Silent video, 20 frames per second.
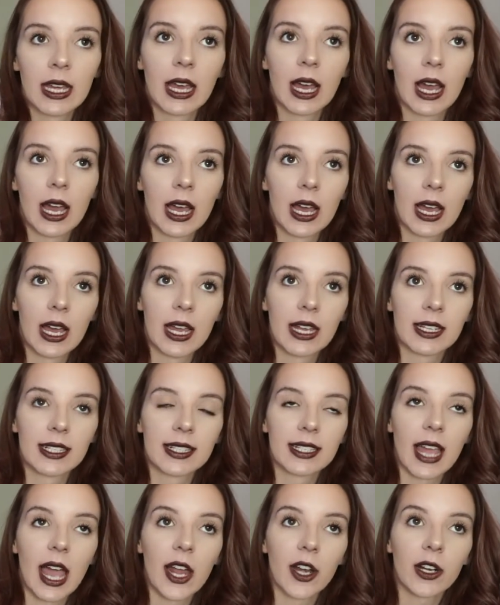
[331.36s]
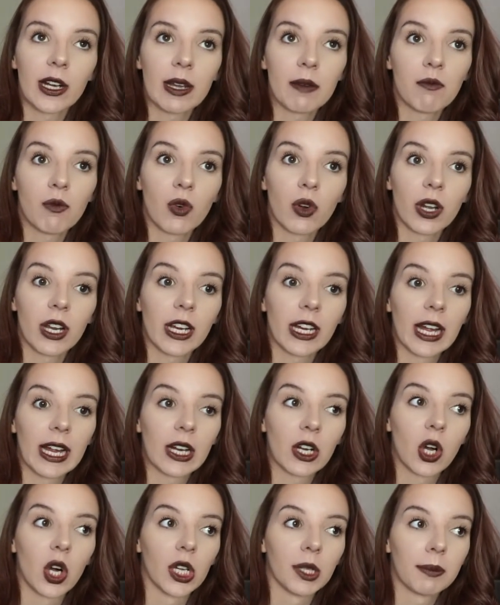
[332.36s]
Saturday morning
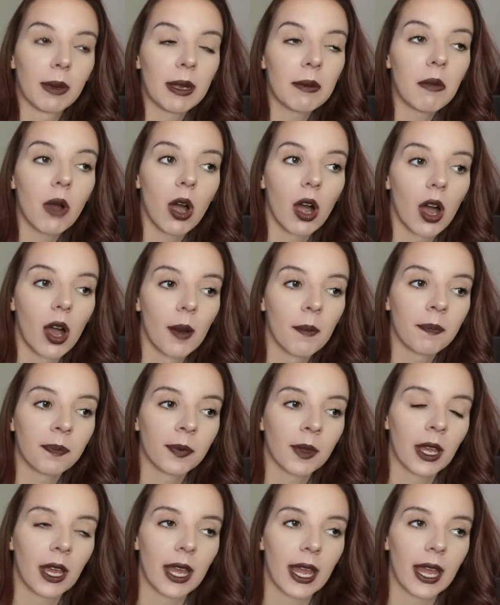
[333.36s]
I called my mom,